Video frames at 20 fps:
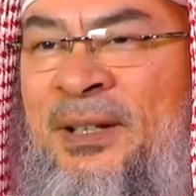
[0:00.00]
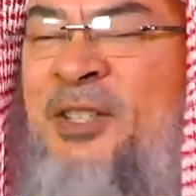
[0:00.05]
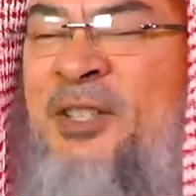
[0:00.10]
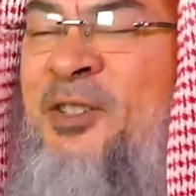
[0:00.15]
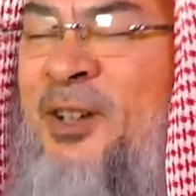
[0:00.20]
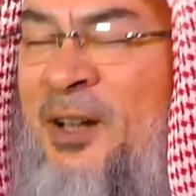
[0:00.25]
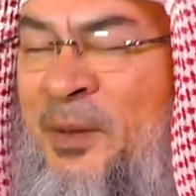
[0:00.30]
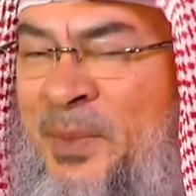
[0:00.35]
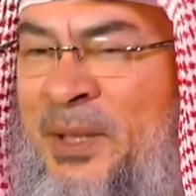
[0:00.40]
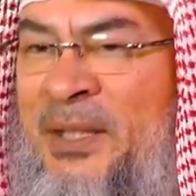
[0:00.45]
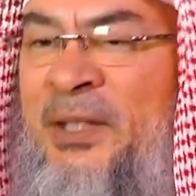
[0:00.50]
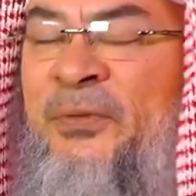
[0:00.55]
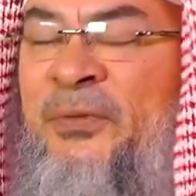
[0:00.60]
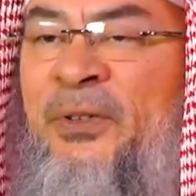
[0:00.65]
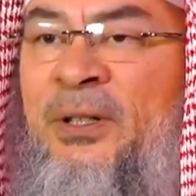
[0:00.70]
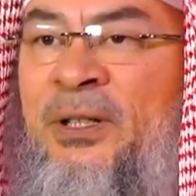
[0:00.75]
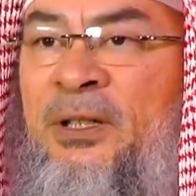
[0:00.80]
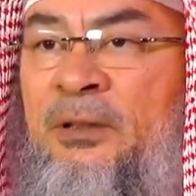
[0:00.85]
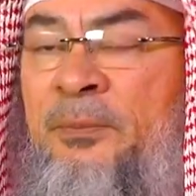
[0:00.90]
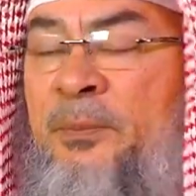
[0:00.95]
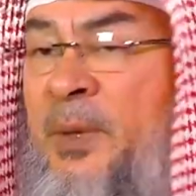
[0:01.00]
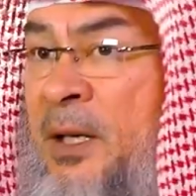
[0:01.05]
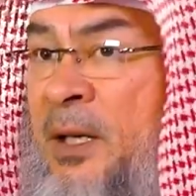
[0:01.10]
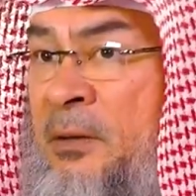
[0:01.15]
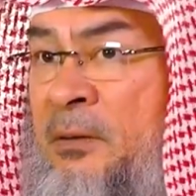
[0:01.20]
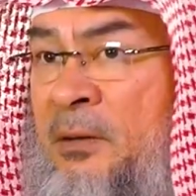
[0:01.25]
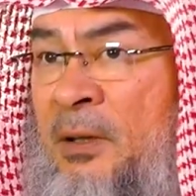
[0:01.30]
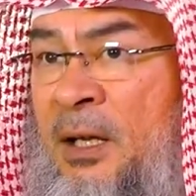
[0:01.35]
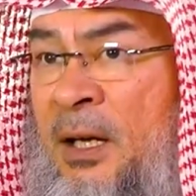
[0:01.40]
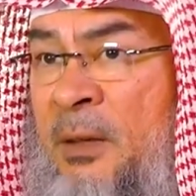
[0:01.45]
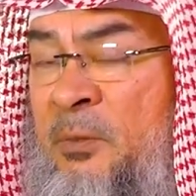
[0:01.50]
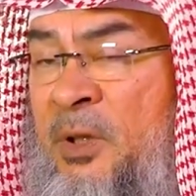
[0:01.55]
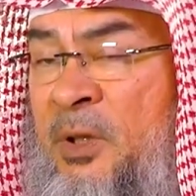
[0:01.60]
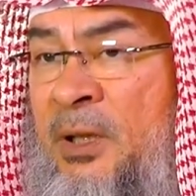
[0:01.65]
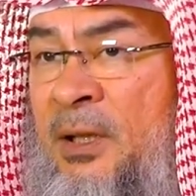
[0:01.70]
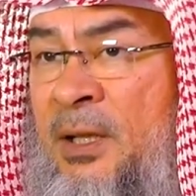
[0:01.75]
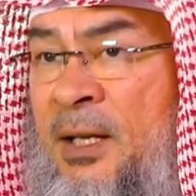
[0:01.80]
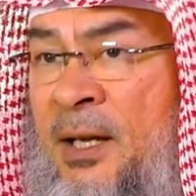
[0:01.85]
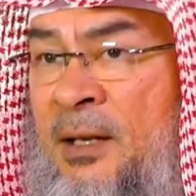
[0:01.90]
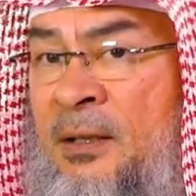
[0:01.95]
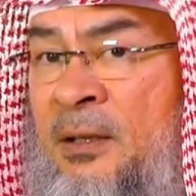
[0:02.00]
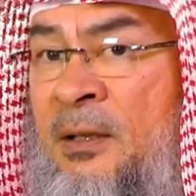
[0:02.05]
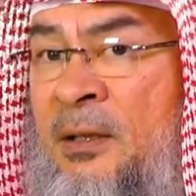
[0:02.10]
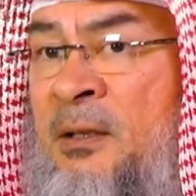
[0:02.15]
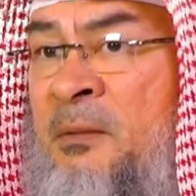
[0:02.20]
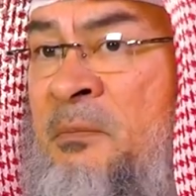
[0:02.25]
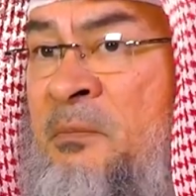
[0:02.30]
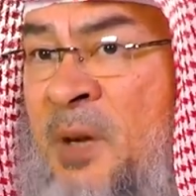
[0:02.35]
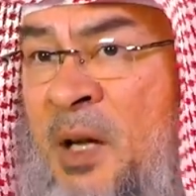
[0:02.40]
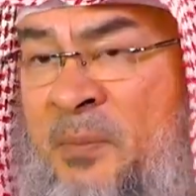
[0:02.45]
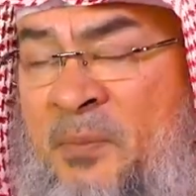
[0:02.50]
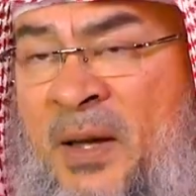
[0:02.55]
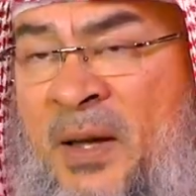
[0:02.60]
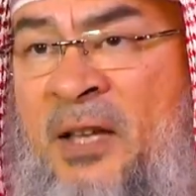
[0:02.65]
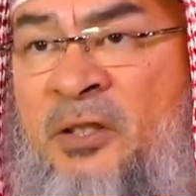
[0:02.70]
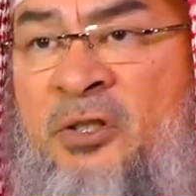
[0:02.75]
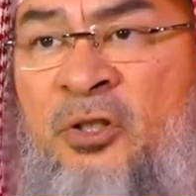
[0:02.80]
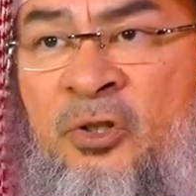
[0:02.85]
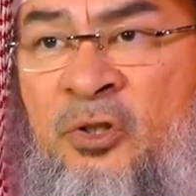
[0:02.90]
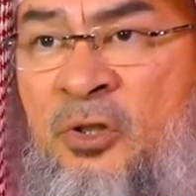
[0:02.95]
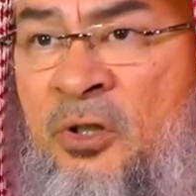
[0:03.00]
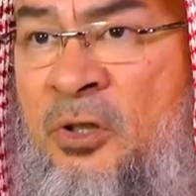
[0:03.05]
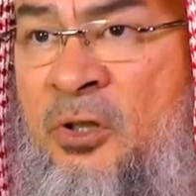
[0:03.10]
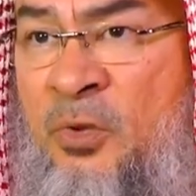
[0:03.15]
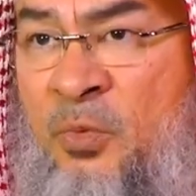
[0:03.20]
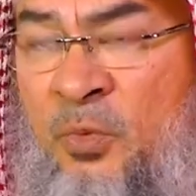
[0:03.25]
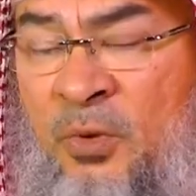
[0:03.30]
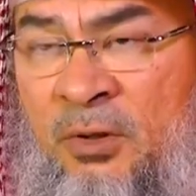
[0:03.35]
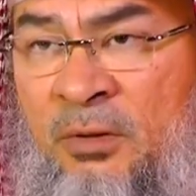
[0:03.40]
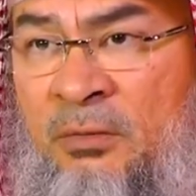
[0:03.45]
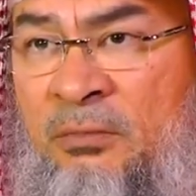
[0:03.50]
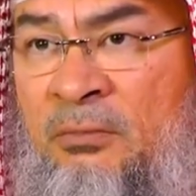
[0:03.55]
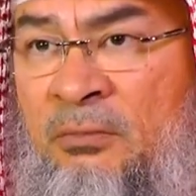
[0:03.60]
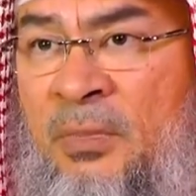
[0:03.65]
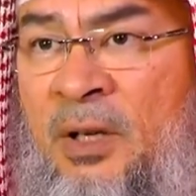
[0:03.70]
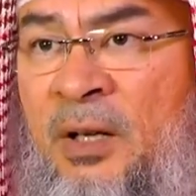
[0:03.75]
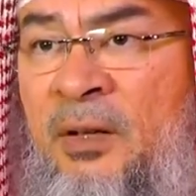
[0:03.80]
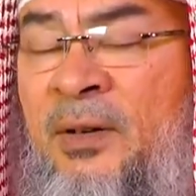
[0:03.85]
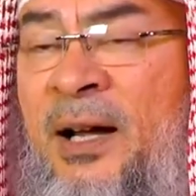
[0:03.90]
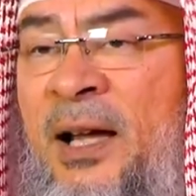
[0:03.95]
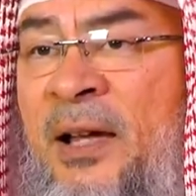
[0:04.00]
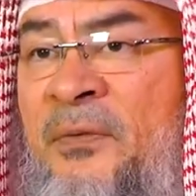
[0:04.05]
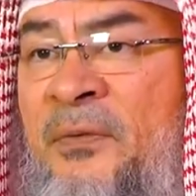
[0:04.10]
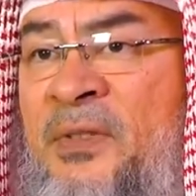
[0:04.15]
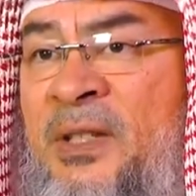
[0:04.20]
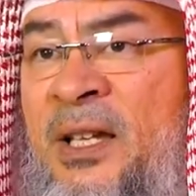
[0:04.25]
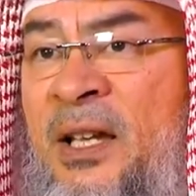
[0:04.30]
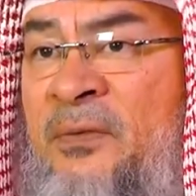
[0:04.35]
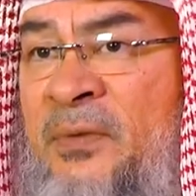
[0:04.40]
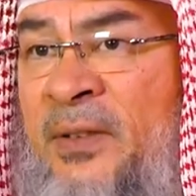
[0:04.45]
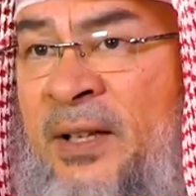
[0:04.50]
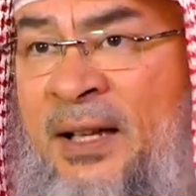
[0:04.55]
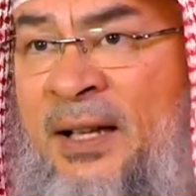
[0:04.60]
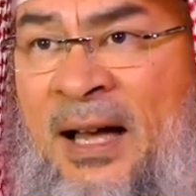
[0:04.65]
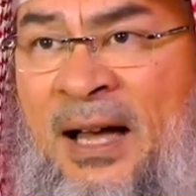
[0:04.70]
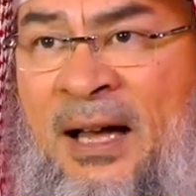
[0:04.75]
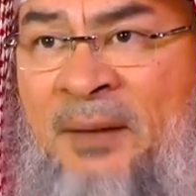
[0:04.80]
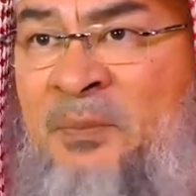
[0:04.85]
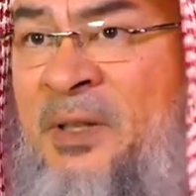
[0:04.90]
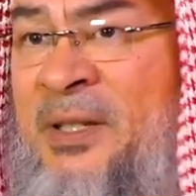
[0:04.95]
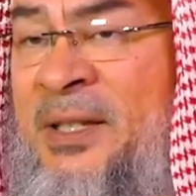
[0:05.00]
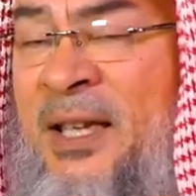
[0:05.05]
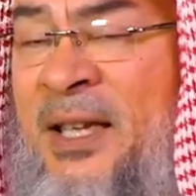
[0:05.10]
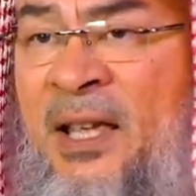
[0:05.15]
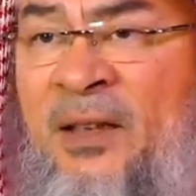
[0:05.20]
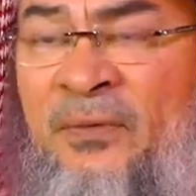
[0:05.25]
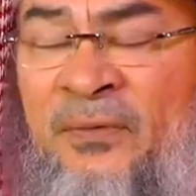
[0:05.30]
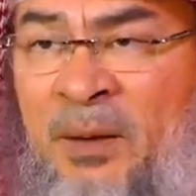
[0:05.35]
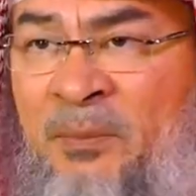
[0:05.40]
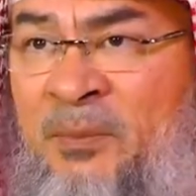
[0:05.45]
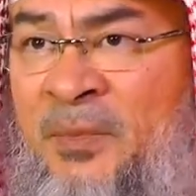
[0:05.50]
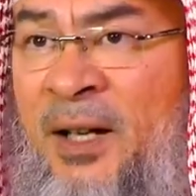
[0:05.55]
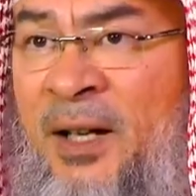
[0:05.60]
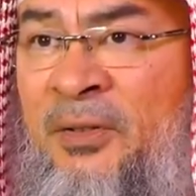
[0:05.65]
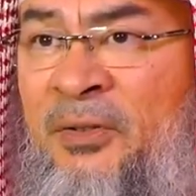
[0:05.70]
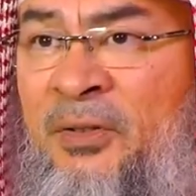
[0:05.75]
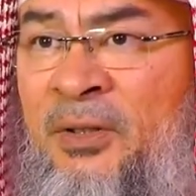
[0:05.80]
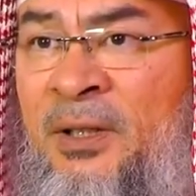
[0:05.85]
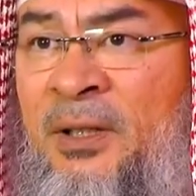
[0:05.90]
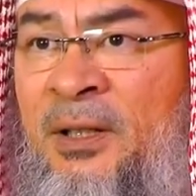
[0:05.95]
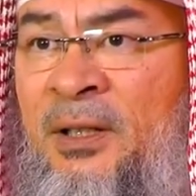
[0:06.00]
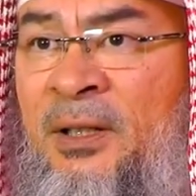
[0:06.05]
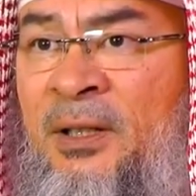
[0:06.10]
It's going to be difficult, but alhamdulillah, my passengers will arrive safely. I'm safe. I'm not